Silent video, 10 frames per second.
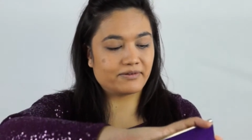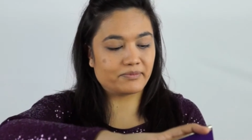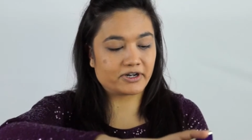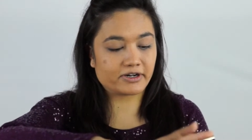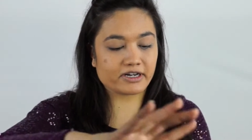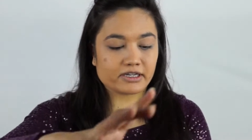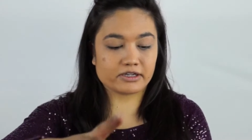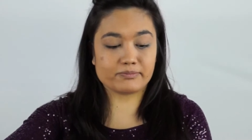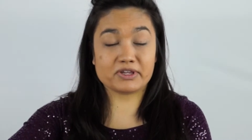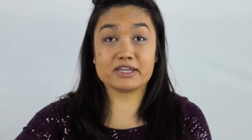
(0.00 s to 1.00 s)
We're going to
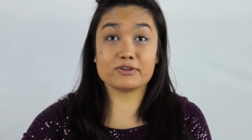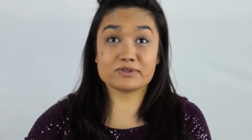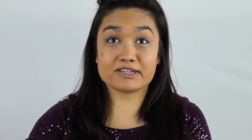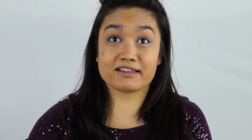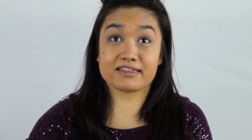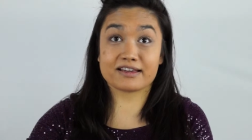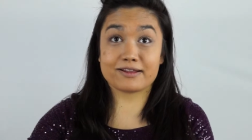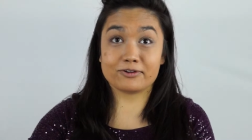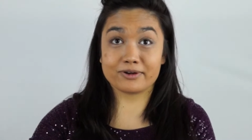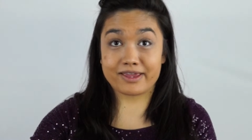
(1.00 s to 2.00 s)
be using the
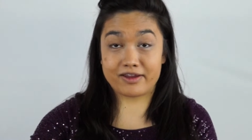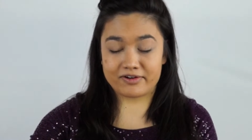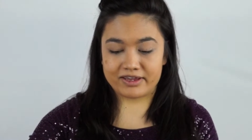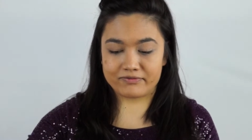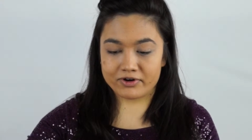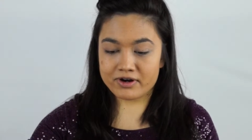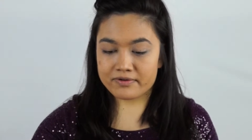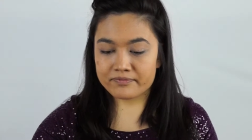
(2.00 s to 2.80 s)
color Caregiver,